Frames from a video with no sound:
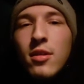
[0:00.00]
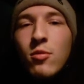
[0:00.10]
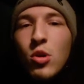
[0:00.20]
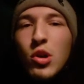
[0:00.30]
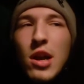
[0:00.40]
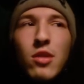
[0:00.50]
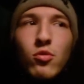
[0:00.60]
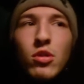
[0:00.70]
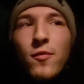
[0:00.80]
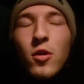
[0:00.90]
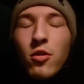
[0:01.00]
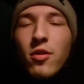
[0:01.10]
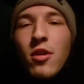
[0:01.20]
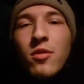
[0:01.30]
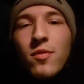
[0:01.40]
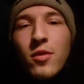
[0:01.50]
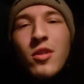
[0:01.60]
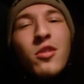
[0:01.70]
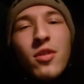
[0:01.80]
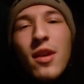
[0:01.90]
Well, you're kind of ruining it for yourself. You
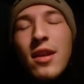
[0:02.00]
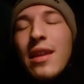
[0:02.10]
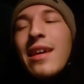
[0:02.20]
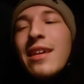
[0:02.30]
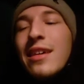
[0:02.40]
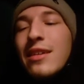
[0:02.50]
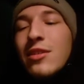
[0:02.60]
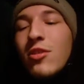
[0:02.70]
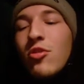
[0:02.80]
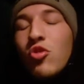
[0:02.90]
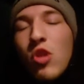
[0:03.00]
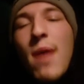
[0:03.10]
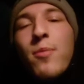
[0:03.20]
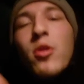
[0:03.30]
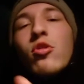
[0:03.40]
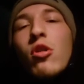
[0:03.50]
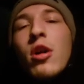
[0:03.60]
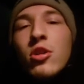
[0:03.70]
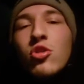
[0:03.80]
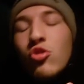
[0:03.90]
know what I'm saying? Like, drop the
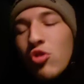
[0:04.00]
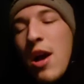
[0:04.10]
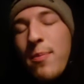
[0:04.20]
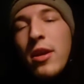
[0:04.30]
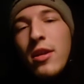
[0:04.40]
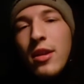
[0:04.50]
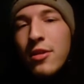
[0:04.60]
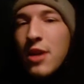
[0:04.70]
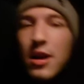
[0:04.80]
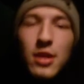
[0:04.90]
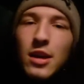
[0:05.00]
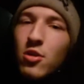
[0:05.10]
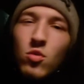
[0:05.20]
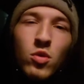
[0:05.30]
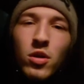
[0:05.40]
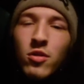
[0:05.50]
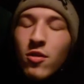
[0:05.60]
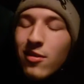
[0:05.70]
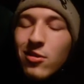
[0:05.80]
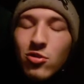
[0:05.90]
grudge. Drop it. You're not going to get nowhere. It's
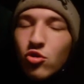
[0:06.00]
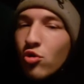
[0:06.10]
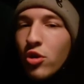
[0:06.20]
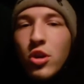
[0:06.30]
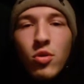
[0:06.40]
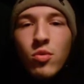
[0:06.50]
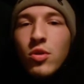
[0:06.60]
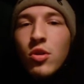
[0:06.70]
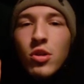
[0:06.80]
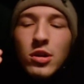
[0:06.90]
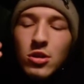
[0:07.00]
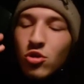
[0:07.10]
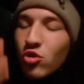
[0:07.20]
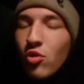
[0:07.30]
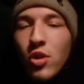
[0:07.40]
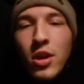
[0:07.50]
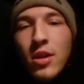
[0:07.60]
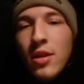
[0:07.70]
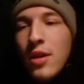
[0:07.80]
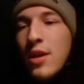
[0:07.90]
just going to destroy you. You're going to get destroyed,
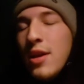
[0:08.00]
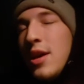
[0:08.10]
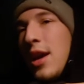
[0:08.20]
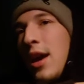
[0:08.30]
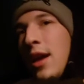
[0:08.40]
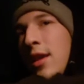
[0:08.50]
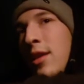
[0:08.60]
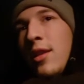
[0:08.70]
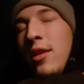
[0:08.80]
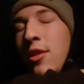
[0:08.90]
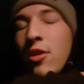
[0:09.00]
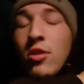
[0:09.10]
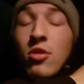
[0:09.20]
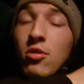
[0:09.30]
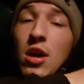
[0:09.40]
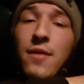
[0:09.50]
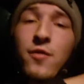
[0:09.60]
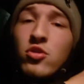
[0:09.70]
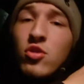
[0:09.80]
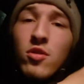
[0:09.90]
and you know, your life
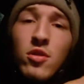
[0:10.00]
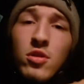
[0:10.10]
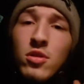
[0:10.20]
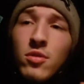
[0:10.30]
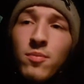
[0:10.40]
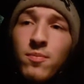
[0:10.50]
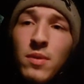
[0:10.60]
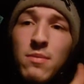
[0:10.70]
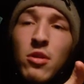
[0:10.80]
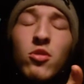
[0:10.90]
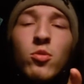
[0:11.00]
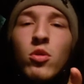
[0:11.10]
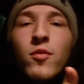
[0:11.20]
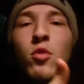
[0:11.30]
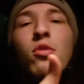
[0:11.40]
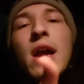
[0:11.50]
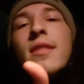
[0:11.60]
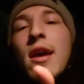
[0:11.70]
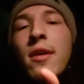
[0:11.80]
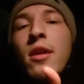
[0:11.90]
is just going to be miserable if you
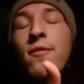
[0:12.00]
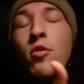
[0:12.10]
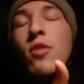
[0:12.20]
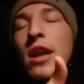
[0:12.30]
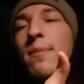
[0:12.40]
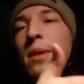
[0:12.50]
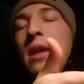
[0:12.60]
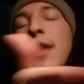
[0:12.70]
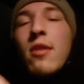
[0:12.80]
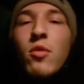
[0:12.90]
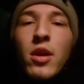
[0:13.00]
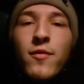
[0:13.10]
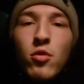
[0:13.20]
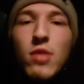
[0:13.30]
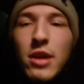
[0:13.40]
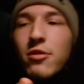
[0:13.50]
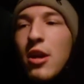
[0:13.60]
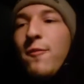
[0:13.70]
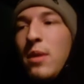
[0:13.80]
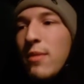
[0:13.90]
let it be that way. If you let your
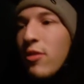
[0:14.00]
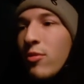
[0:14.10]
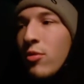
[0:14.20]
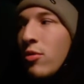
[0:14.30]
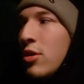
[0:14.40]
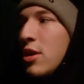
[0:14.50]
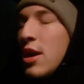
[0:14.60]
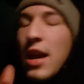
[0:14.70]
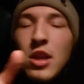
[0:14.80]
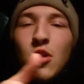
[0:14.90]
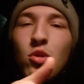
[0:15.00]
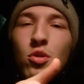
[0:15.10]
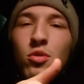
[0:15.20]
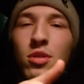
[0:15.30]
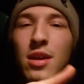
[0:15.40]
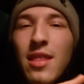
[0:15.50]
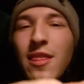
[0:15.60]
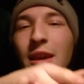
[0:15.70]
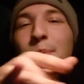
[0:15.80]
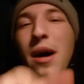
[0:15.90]
life be miserable and you don't
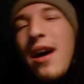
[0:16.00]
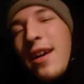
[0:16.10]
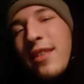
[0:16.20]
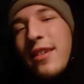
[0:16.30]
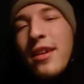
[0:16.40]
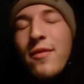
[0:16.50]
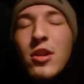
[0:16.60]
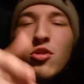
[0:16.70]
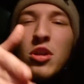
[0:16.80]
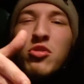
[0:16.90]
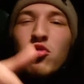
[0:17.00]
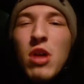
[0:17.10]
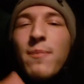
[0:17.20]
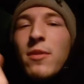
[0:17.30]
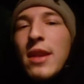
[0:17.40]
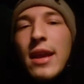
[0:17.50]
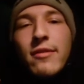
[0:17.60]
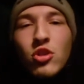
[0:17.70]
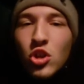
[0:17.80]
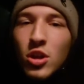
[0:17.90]
think positive and drop the
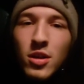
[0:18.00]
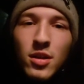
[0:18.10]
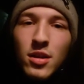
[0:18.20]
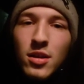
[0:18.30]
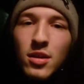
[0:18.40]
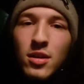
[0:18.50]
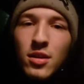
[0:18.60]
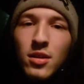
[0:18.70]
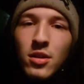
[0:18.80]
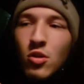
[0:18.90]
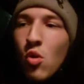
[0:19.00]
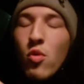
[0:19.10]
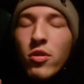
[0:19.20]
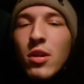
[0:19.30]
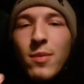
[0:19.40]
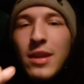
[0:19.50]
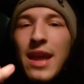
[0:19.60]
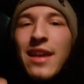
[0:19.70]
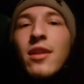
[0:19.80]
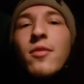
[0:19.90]
negative shit, you're always going to be
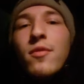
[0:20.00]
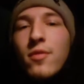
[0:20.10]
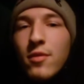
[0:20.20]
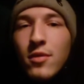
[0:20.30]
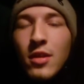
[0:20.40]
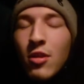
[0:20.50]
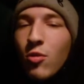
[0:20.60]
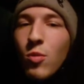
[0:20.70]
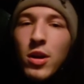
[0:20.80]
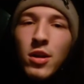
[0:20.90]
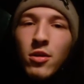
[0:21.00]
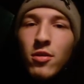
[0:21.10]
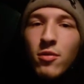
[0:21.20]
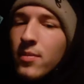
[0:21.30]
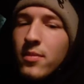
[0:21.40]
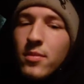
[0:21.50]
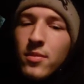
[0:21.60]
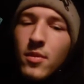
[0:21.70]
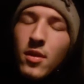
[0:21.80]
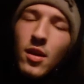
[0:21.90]
negative. That's the way it is.
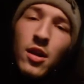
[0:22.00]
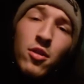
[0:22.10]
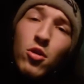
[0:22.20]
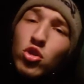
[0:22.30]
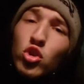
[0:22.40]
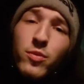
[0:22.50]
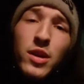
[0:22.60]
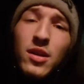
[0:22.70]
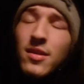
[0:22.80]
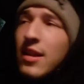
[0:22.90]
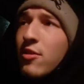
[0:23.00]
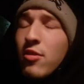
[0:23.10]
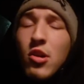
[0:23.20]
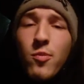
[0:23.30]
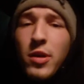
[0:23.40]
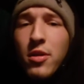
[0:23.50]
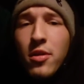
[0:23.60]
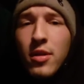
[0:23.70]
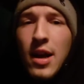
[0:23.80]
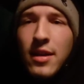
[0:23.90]
And social media, that don't help
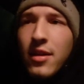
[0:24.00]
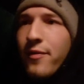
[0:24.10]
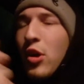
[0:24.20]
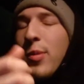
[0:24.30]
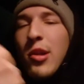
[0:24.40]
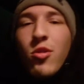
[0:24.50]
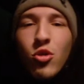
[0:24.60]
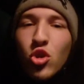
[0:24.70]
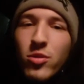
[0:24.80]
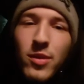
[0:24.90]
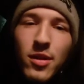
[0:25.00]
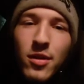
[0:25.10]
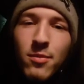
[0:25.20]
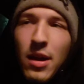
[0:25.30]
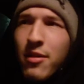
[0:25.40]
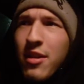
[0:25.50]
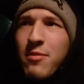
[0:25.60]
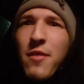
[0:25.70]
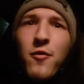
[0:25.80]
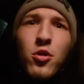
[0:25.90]
either. I did a video about social media. That was like
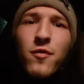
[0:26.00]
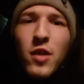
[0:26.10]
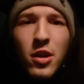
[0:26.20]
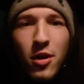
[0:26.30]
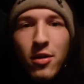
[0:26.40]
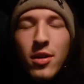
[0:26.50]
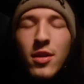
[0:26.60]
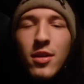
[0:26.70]
my first video.